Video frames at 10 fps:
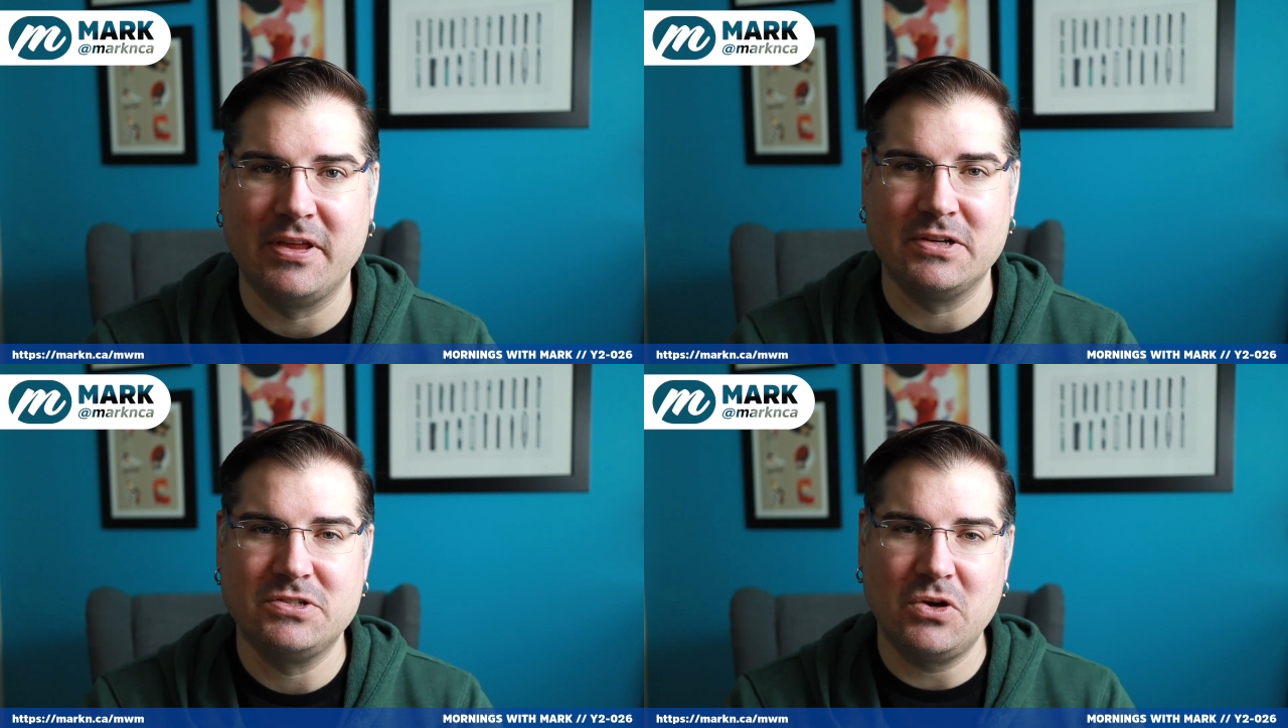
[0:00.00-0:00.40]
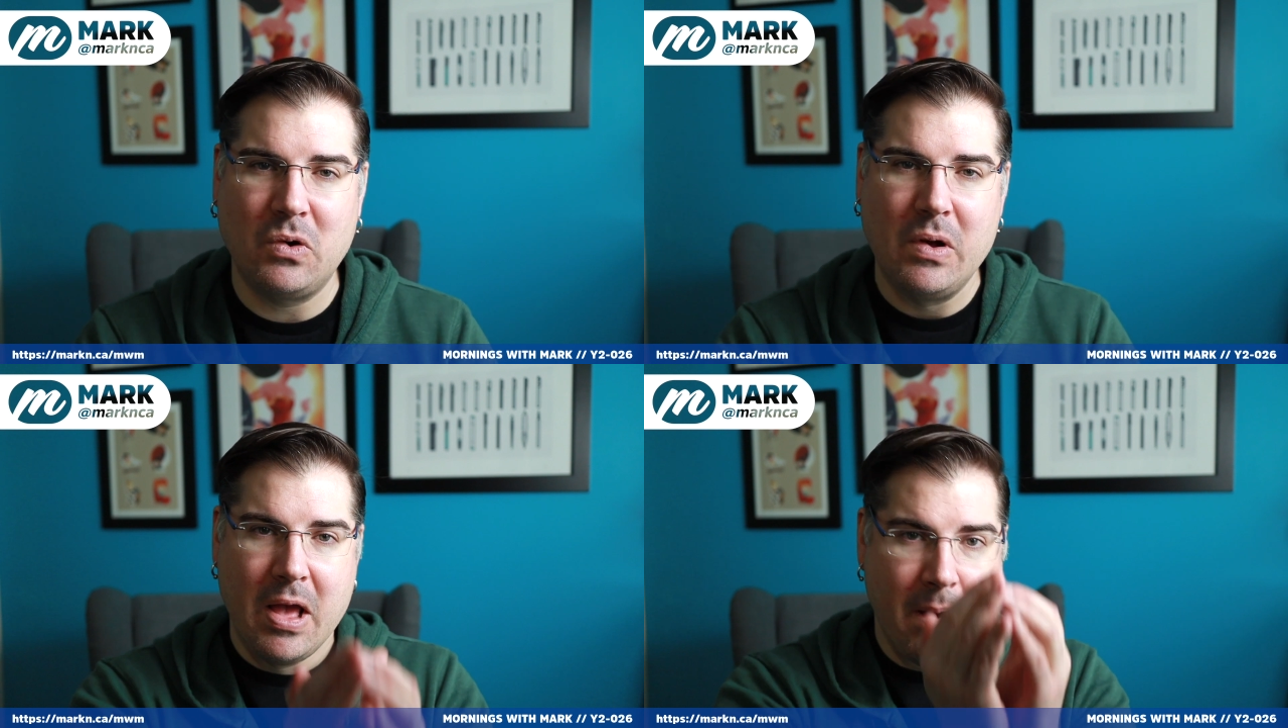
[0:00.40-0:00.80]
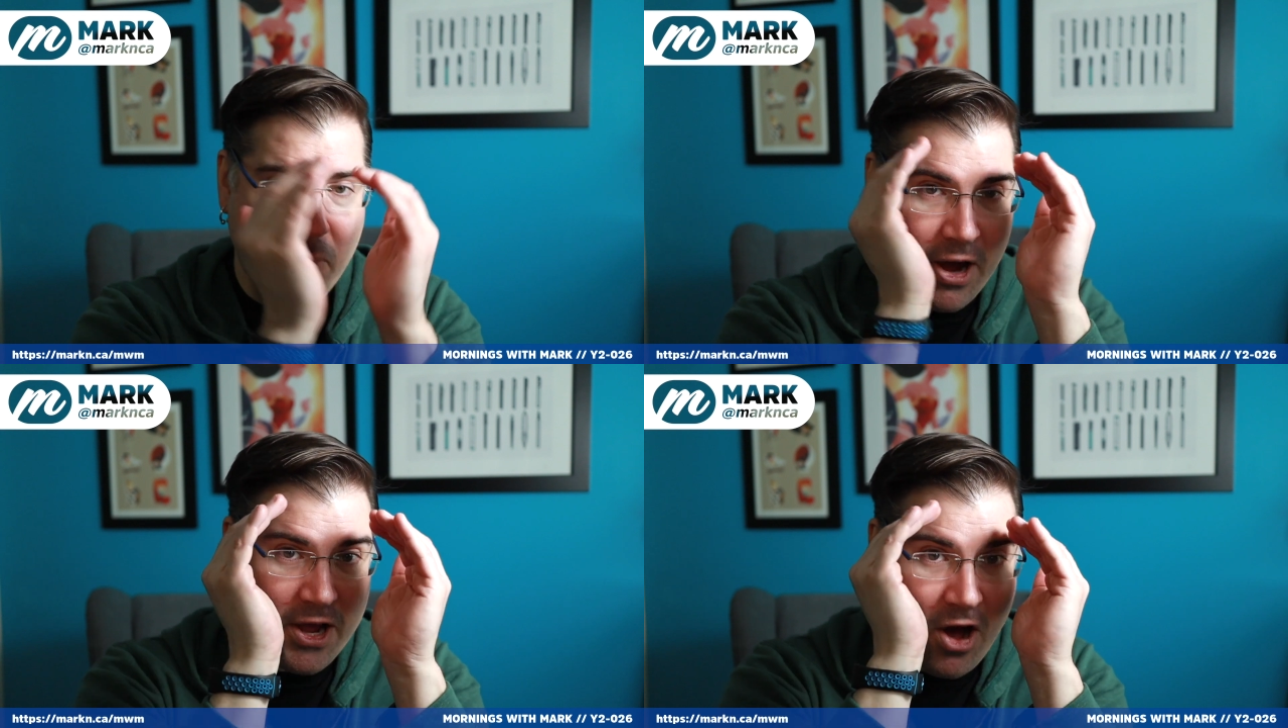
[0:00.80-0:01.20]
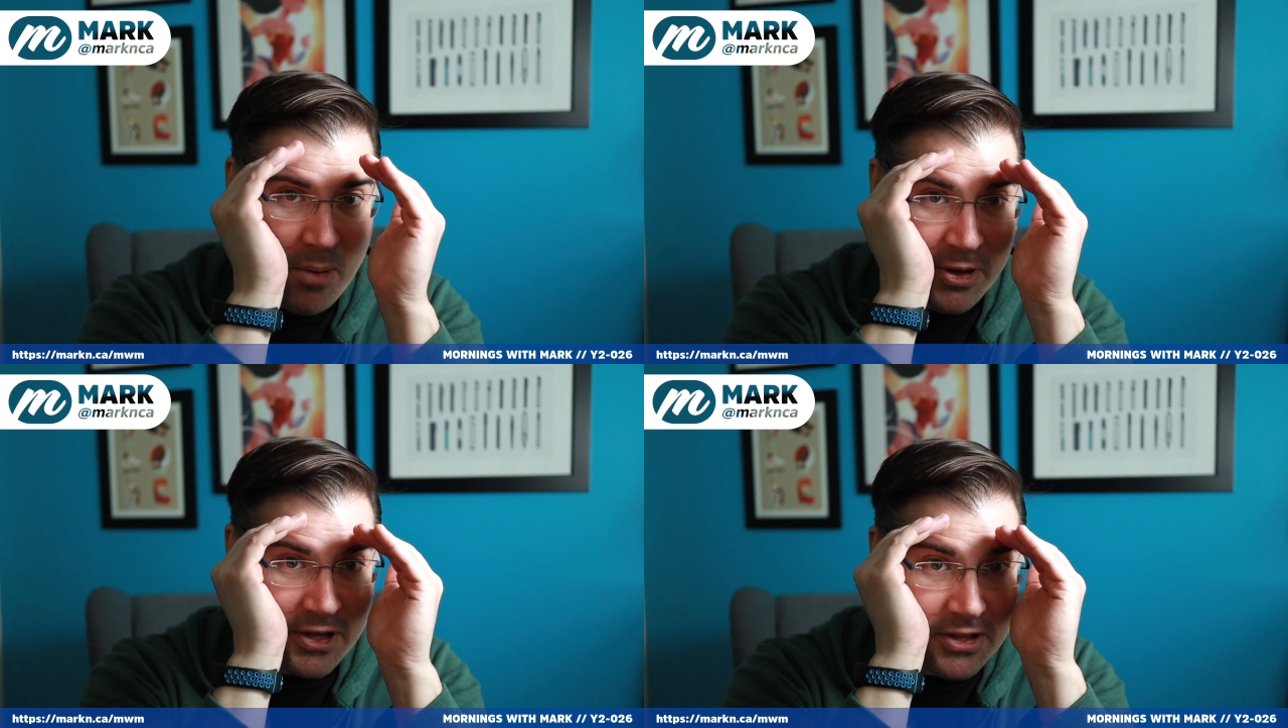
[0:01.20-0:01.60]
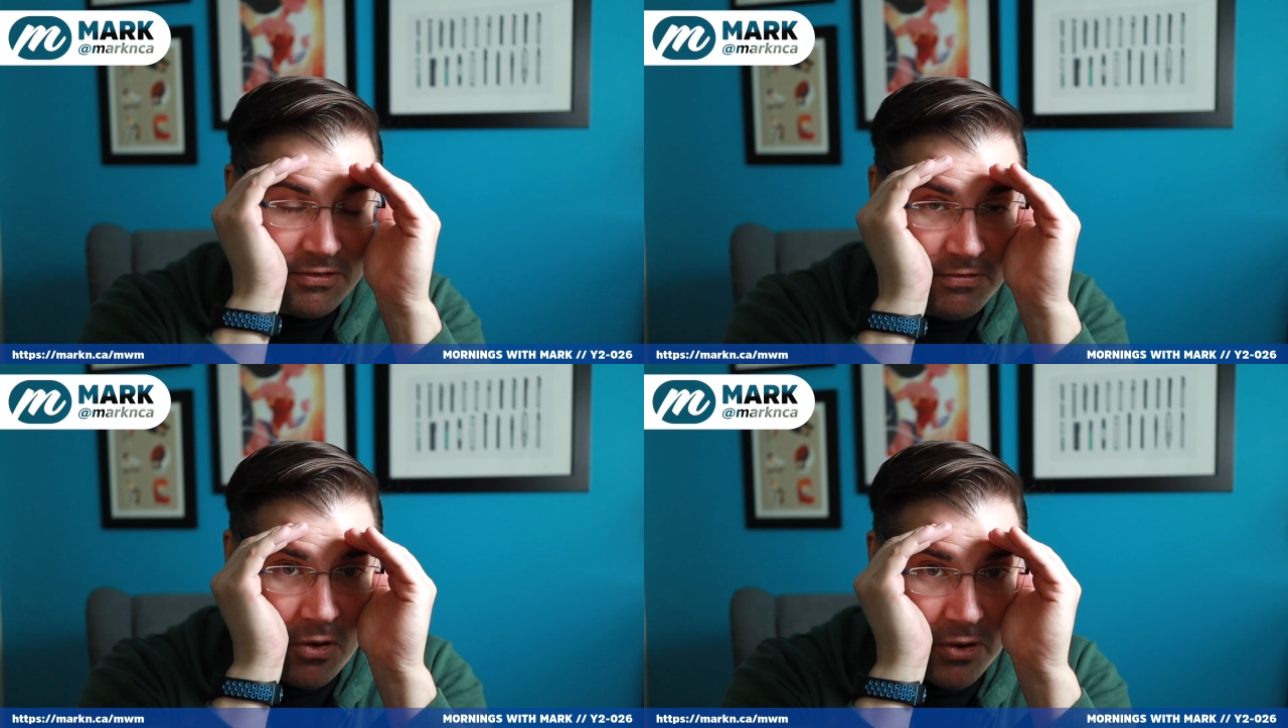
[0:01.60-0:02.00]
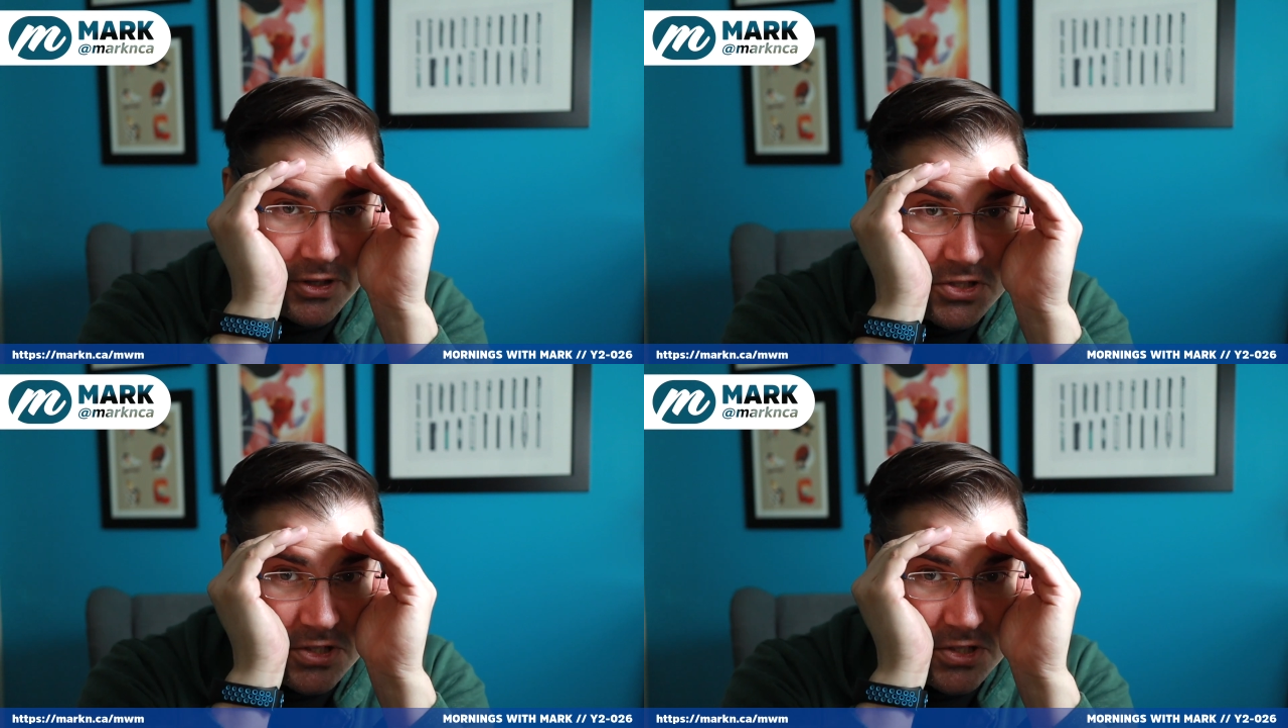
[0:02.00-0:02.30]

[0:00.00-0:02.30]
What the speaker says: They are so myopically focused,